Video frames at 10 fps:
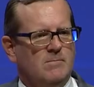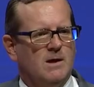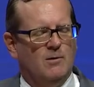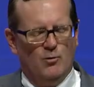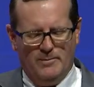
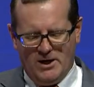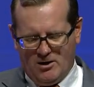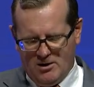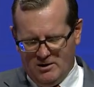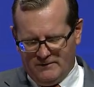It will be
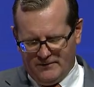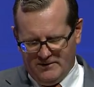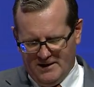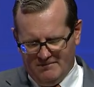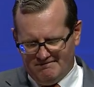hard for
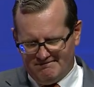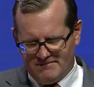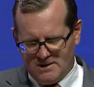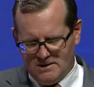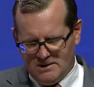them
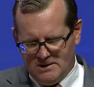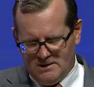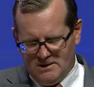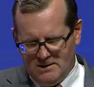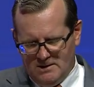
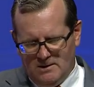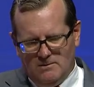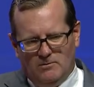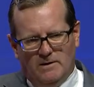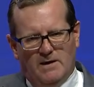
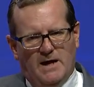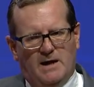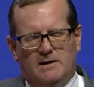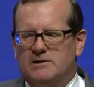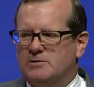when
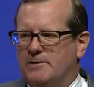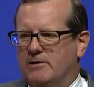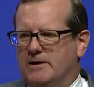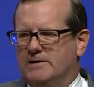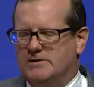they
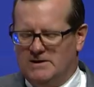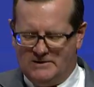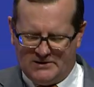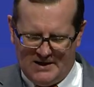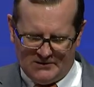experience
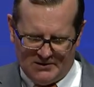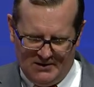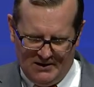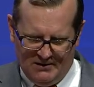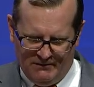
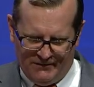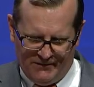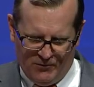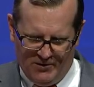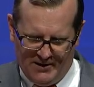insensitive
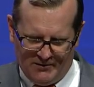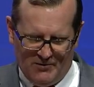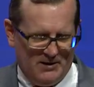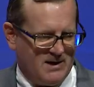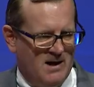or
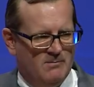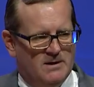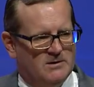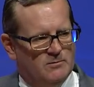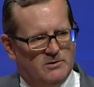ignorant
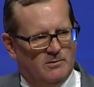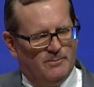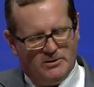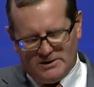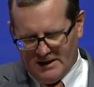comments, which are
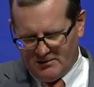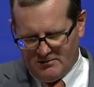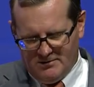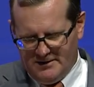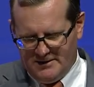
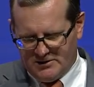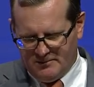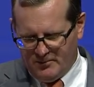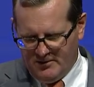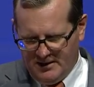particularly
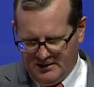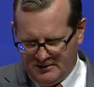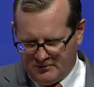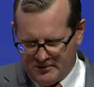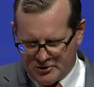disappointing
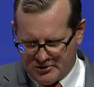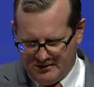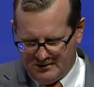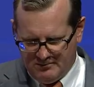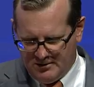in
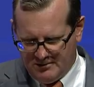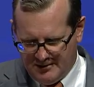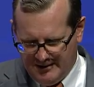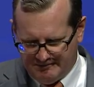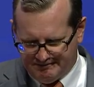Christian
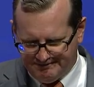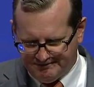community.